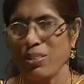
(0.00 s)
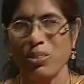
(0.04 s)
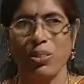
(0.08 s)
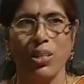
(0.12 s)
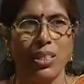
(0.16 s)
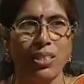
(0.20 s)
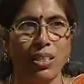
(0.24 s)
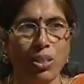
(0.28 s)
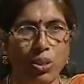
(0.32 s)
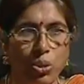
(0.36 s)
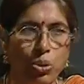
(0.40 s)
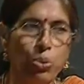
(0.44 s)

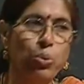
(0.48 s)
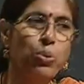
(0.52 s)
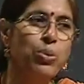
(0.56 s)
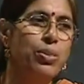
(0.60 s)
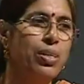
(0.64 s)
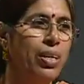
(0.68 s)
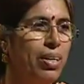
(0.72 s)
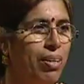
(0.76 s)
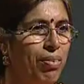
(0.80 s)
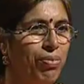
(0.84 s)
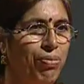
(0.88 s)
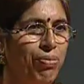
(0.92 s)
That's a
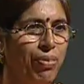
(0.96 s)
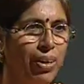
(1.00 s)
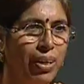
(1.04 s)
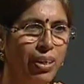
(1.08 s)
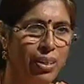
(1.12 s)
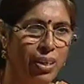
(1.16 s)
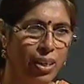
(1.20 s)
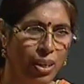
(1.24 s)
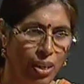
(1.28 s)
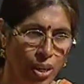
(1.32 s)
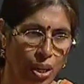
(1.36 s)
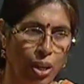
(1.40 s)
user
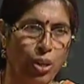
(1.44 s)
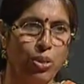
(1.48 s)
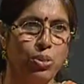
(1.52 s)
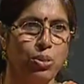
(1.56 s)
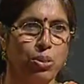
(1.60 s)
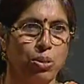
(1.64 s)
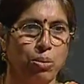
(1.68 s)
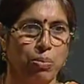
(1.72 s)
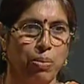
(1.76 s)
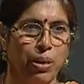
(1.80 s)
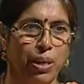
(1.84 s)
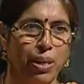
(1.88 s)
defined
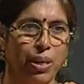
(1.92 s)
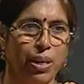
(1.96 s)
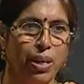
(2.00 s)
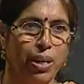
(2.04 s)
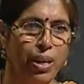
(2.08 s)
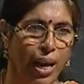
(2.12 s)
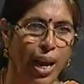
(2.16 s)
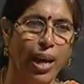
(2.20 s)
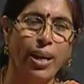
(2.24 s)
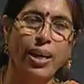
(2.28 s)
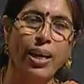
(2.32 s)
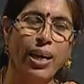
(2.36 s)
instrument,
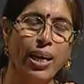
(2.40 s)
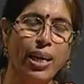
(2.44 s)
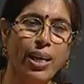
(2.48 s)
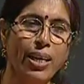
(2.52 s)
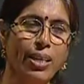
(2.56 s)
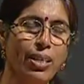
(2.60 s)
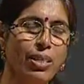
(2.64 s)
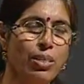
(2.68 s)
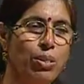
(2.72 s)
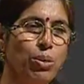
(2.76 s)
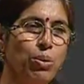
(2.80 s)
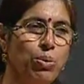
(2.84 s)
and again
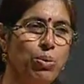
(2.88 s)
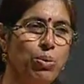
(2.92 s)
it is